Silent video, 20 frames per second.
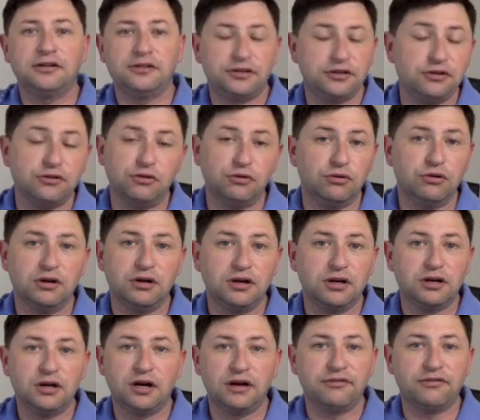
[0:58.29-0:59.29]
two
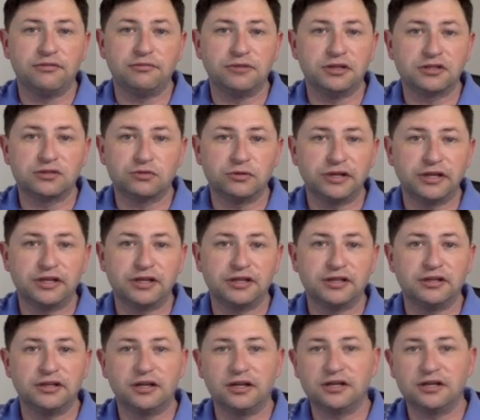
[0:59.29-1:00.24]
of them this week and,